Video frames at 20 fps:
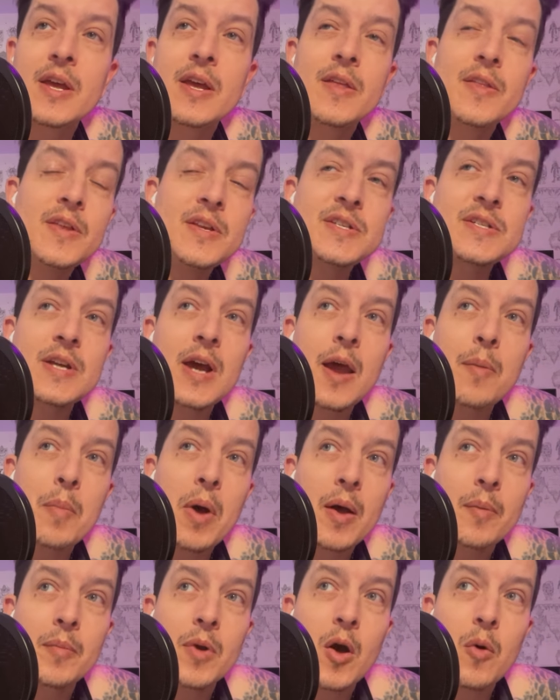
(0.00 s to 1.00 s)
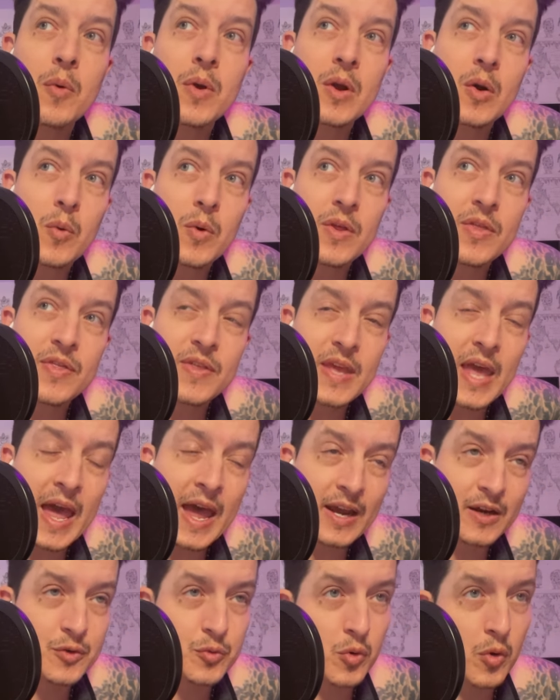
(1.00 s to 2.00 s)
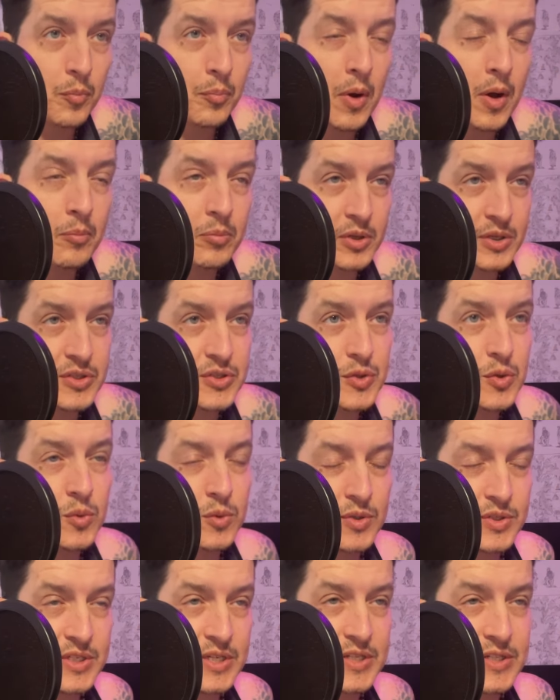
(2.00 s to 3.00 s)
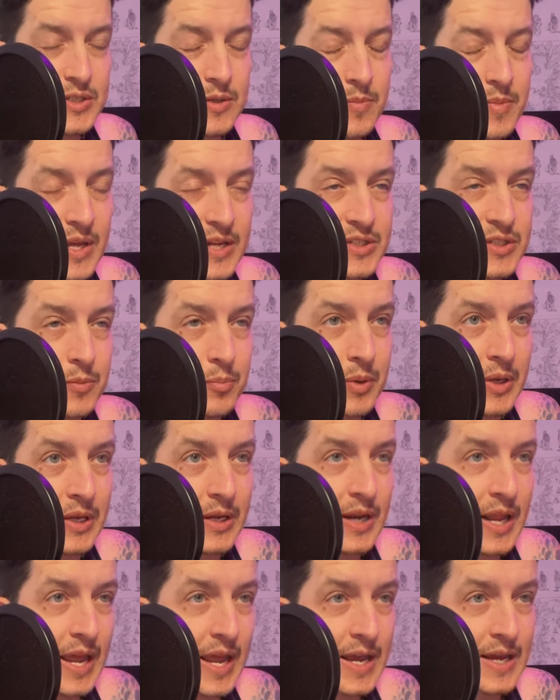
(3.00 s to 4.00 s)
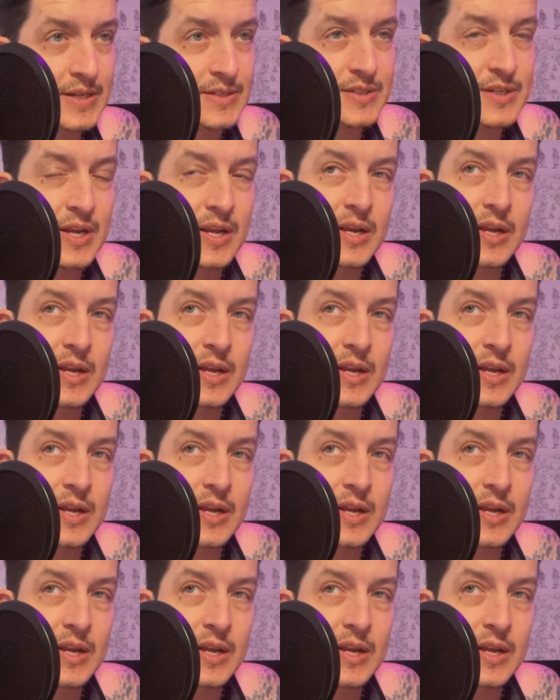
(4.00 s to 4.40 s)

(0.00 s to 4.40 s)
This time I'm going with the actual public school system that Japan has